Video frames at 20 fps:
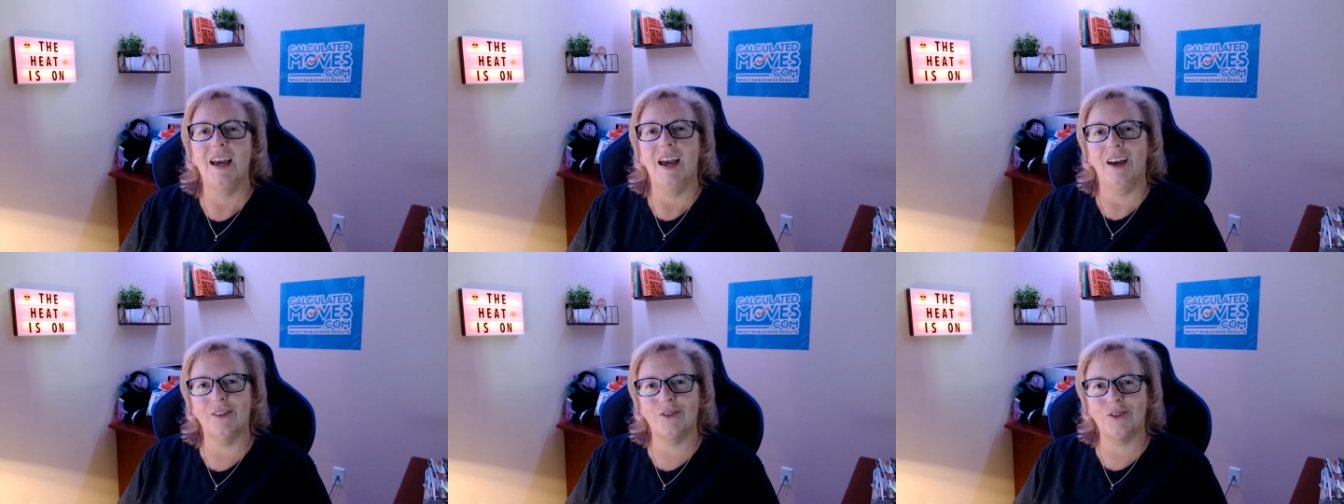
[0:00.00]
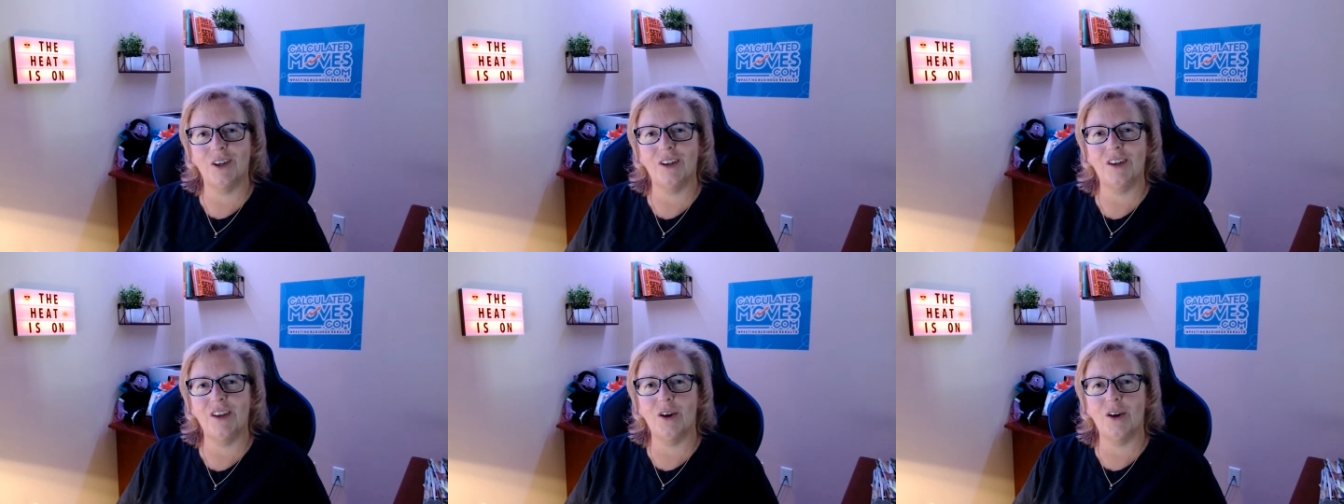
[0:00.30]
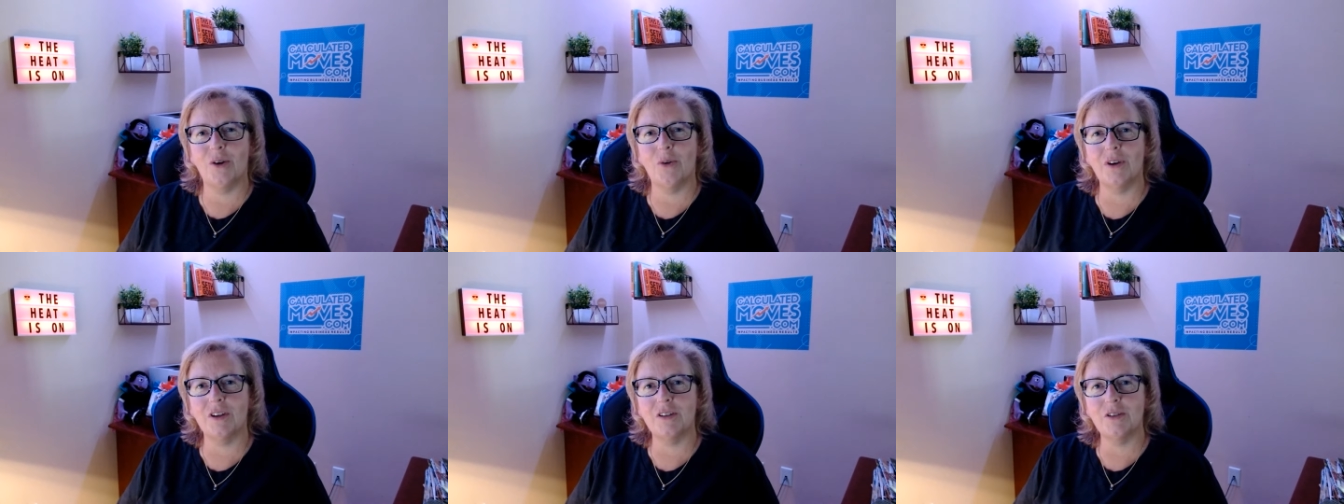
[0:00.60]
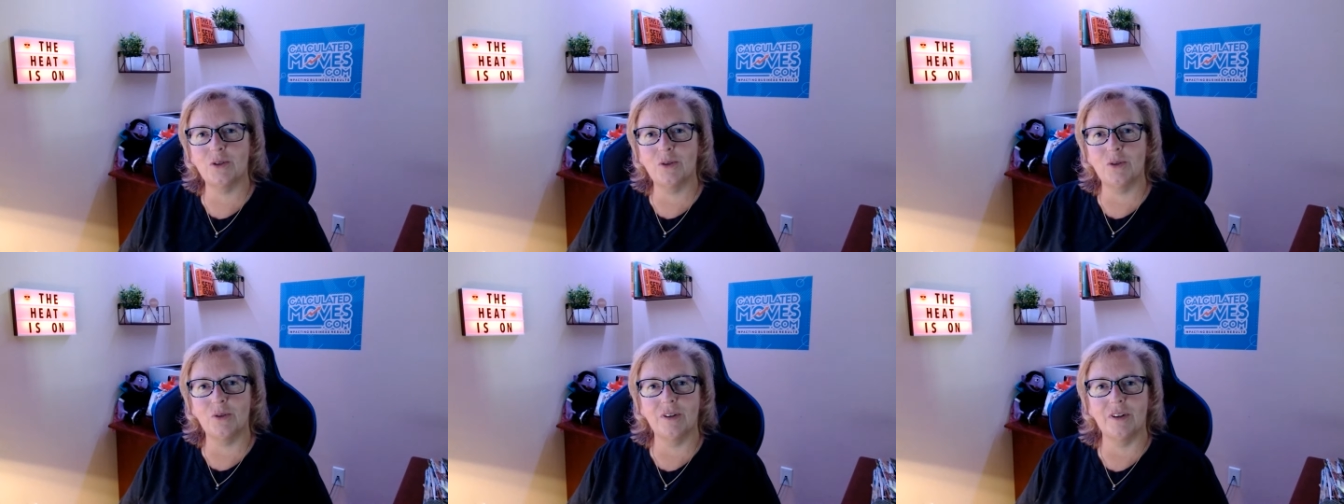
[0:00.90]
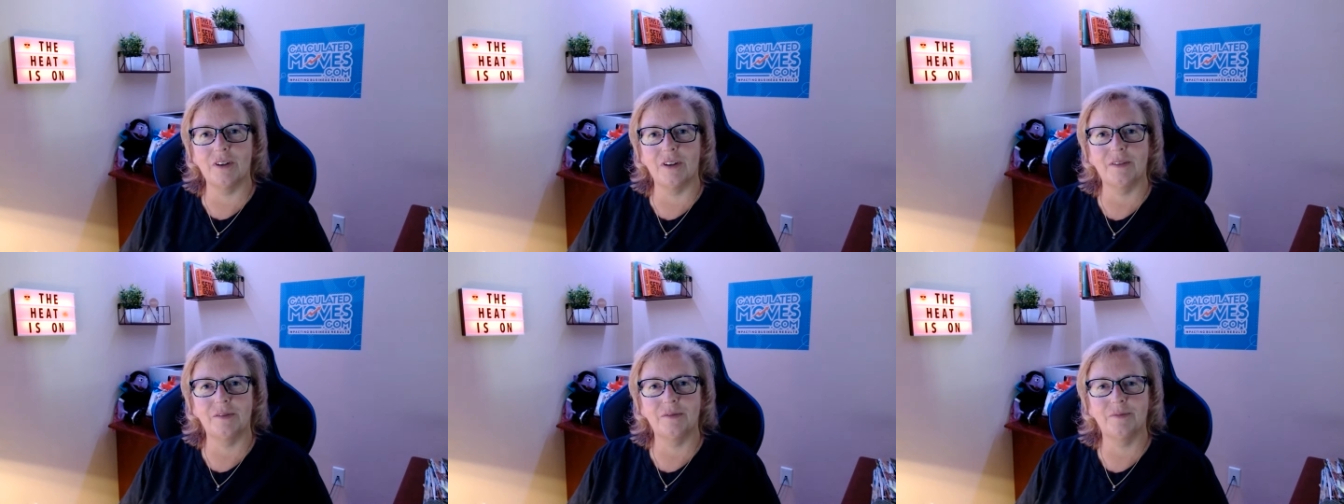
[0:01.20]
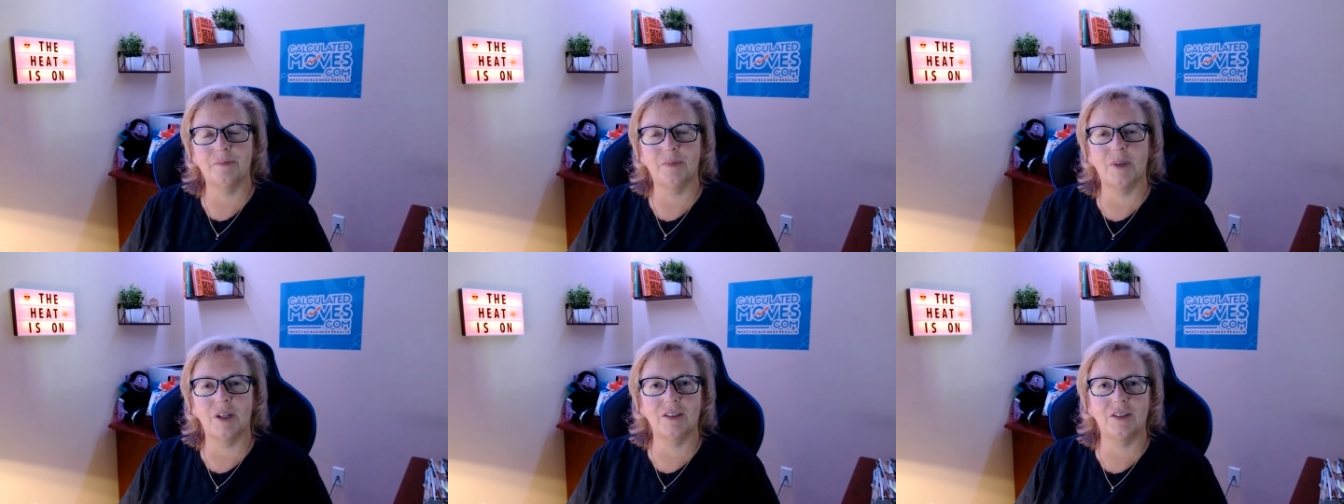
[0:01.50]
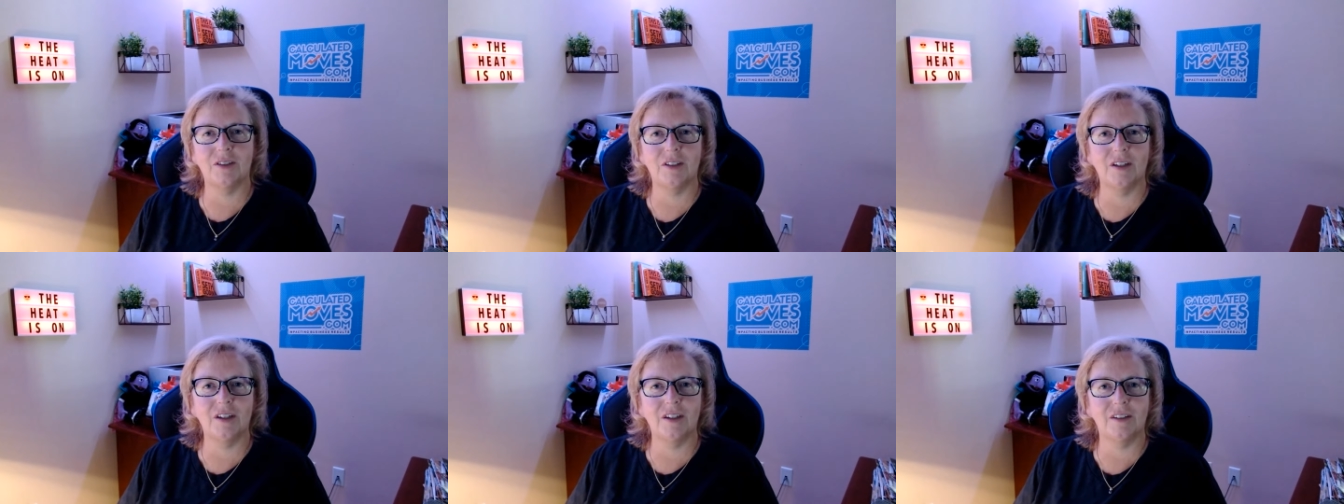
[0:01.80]
I'll tell you a quick story. My
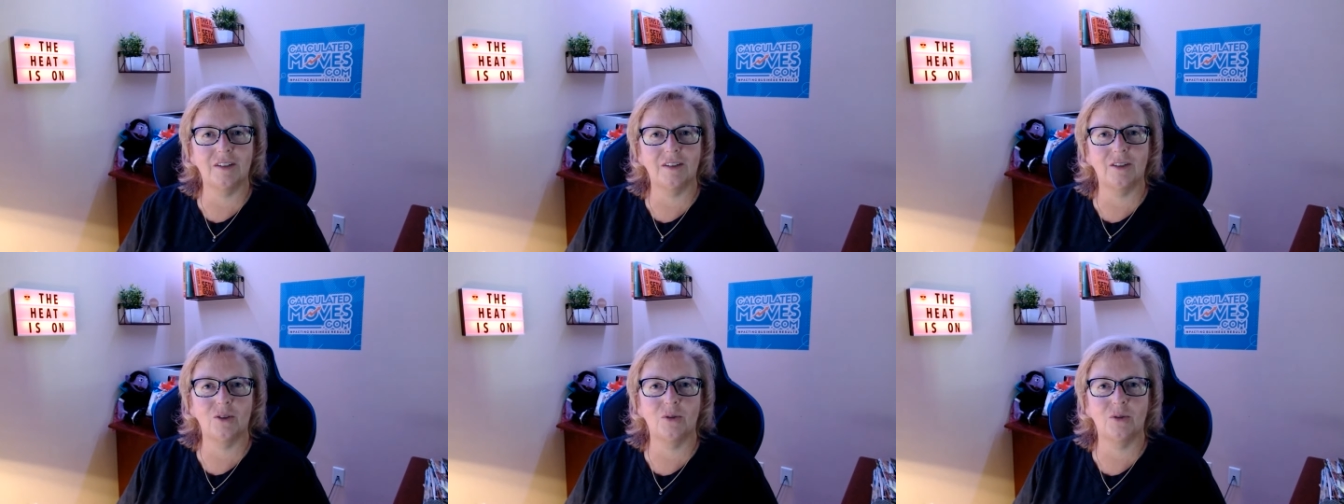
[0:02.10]
son,